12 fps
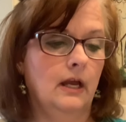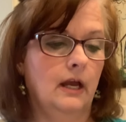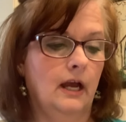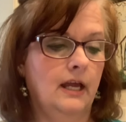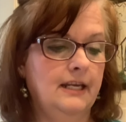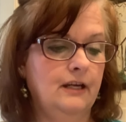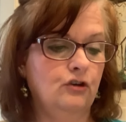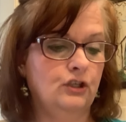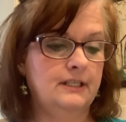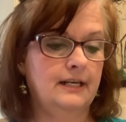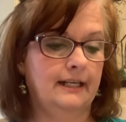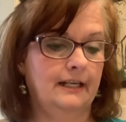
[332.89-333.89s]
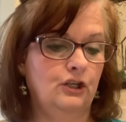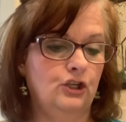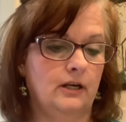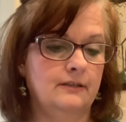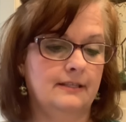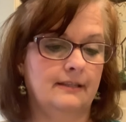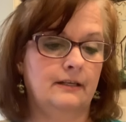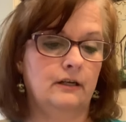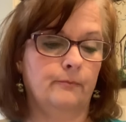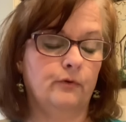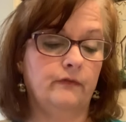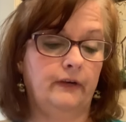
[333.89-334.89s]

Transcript: A new study shows that the number of